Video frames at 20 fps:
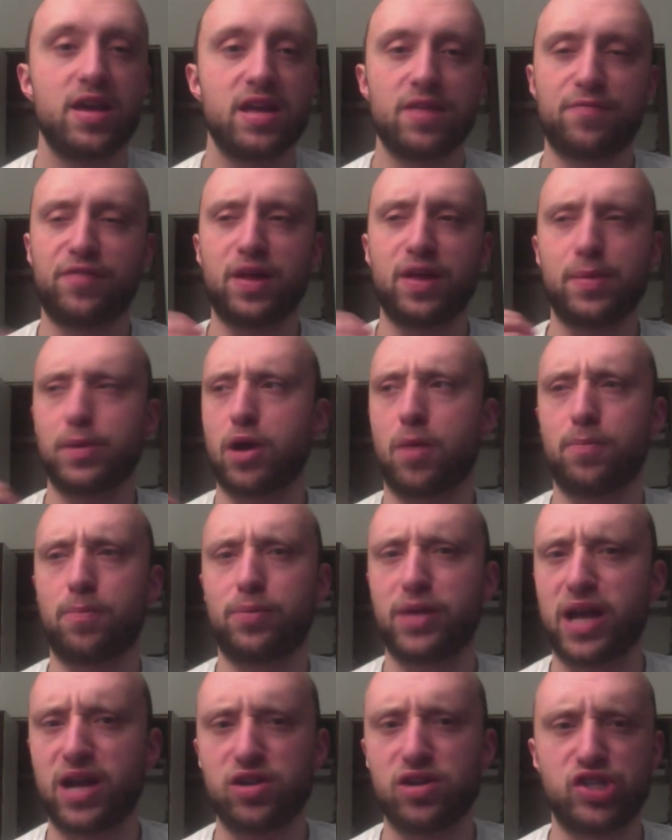Flaming on
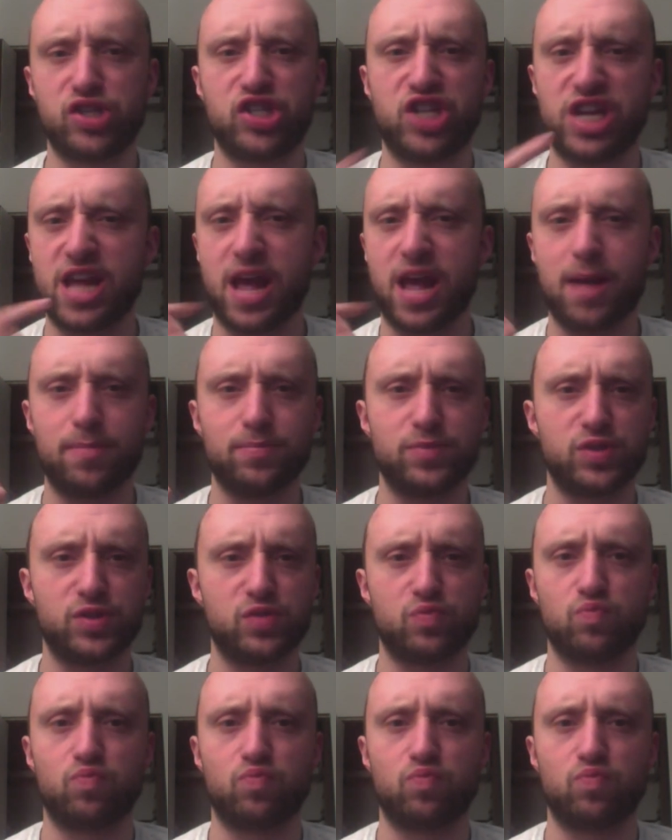players, GMs,